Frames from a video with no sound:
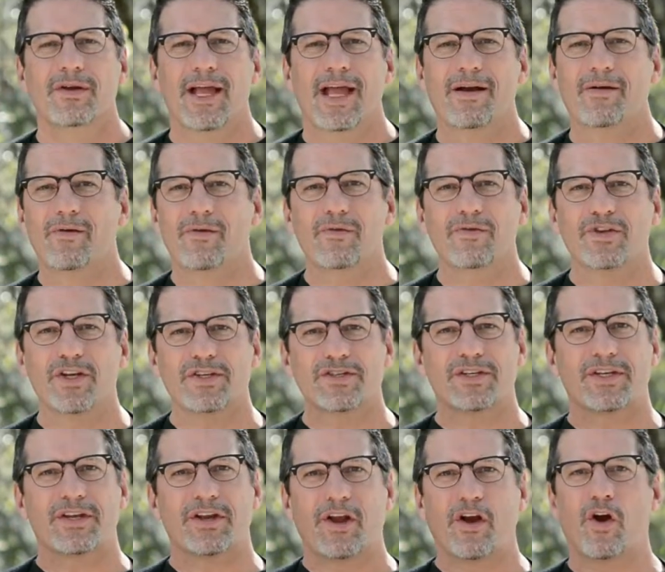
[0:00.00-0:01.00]
and
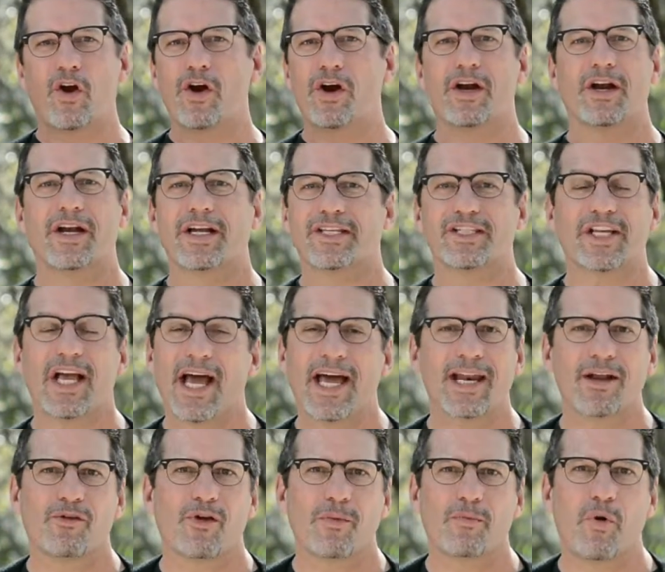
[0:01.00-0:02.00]
just heard an
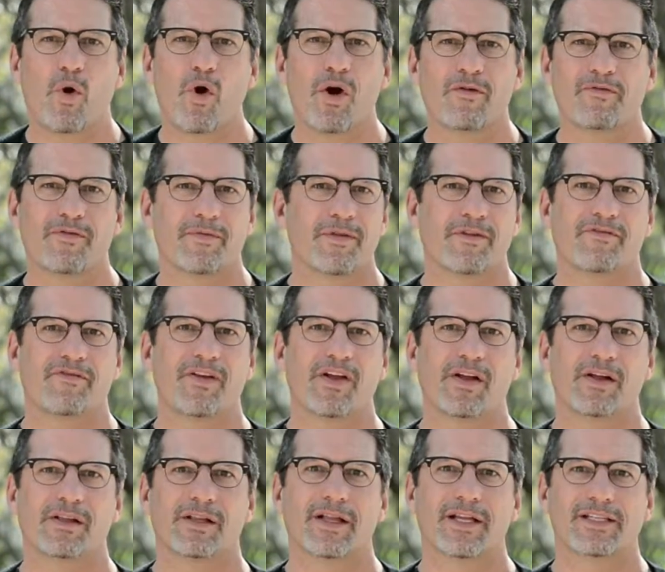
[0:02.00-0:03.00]
exciting report from the field.